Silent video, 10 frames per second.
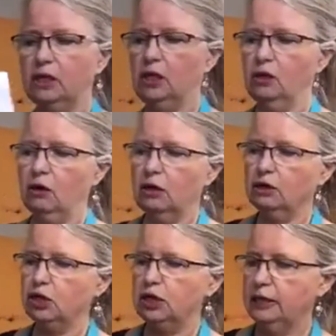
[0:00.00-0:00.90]
the
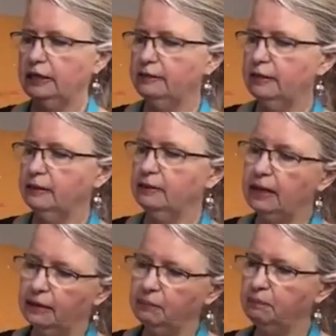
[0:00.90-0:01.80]
collage. In
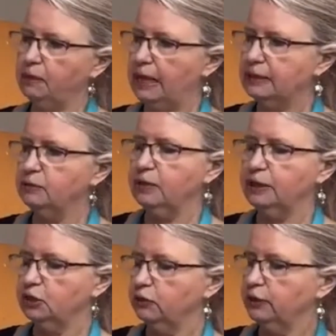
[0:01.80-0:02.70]
that last one
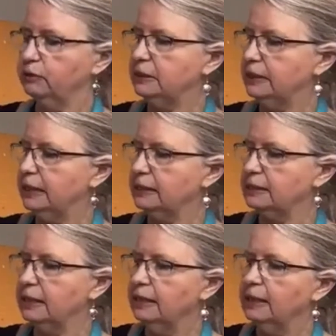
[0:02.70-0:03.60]
I showed you was
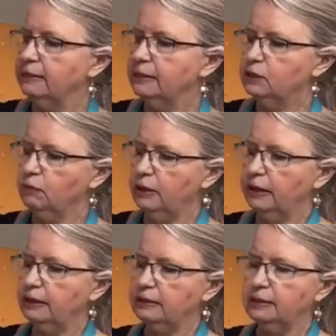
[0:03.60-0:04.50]
text. This
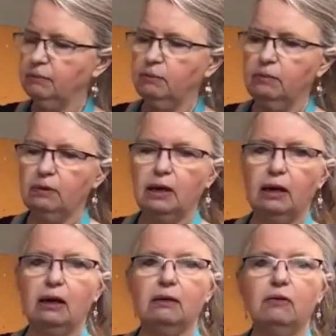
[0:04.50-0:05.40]
one is some
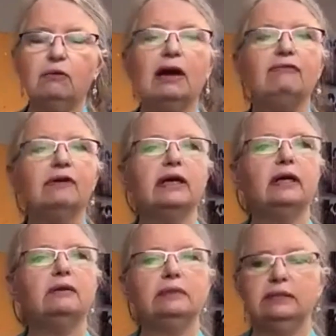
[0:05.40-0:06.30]
graphic
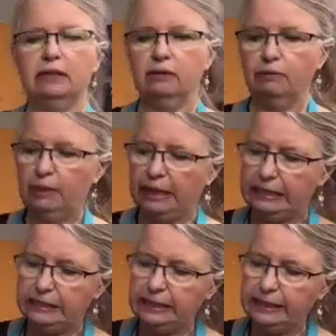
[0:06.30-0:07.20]
elements out of
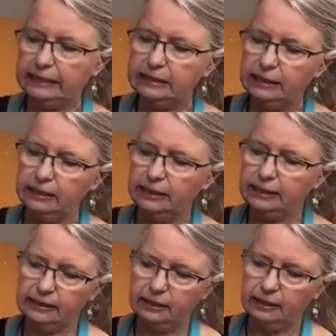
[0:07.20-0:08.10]
magazines. I
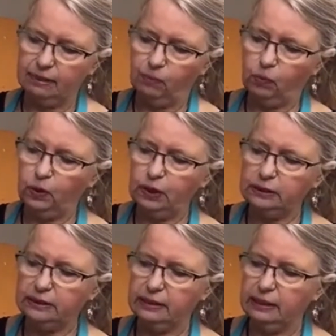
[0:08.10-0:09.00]
like to cut up
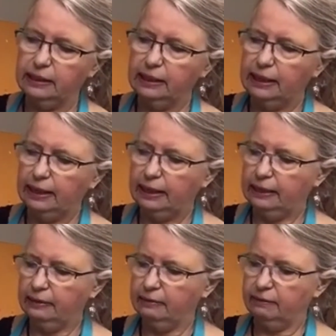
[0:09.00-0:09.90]
words
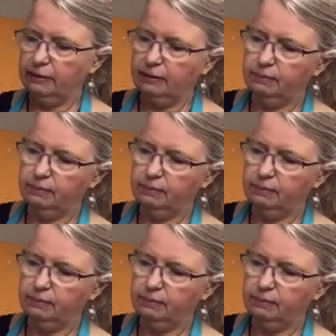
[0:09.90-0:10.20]
and